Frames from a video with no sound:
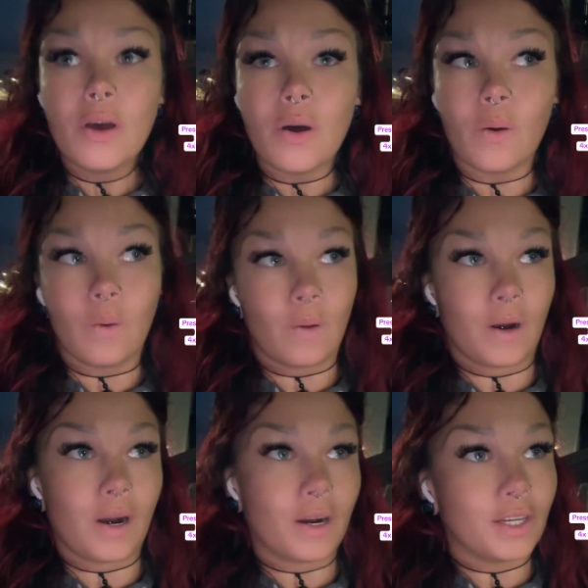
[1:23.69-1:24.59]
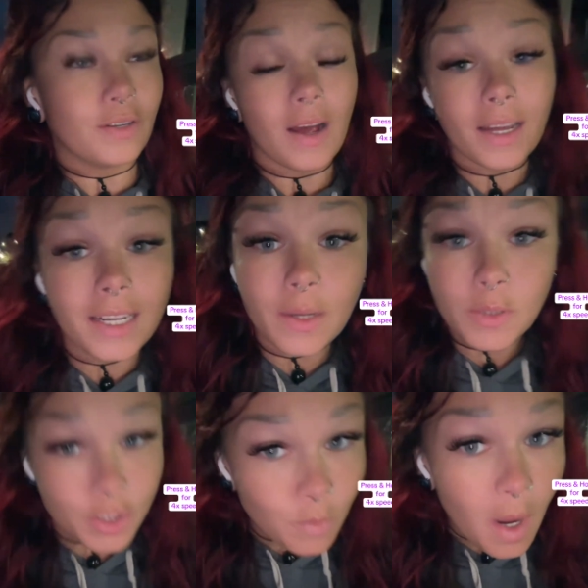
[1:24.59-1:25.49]
or you're not going to get
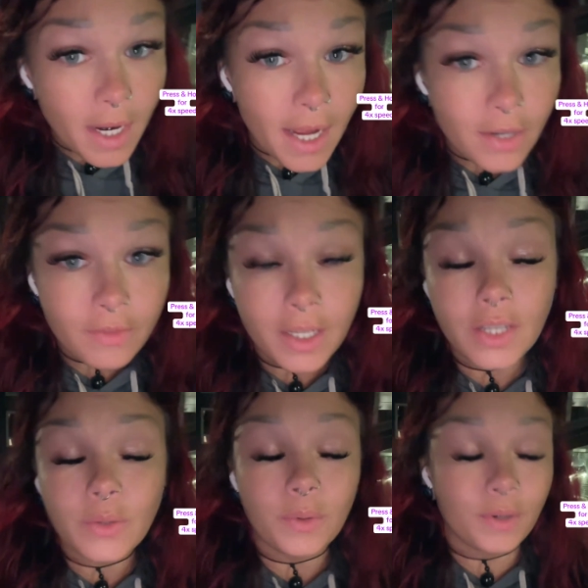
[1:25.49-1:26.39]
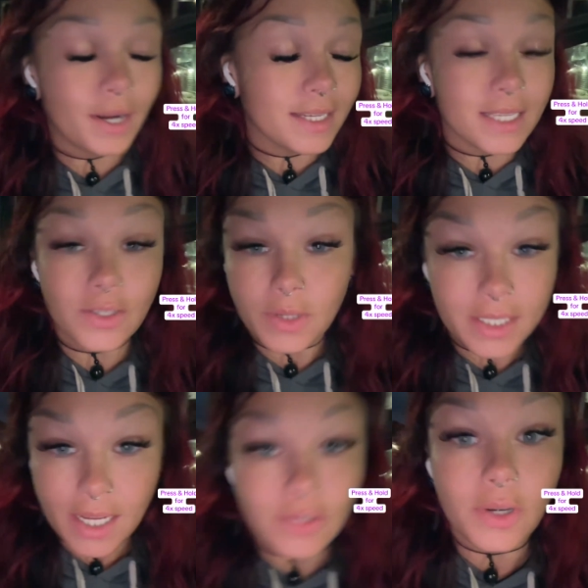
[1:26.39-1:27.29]
what you want out of it, or etc.,
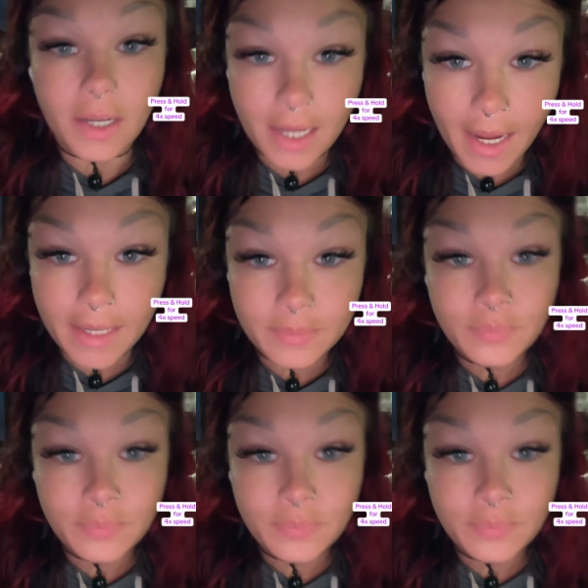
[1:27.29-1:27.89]
okay?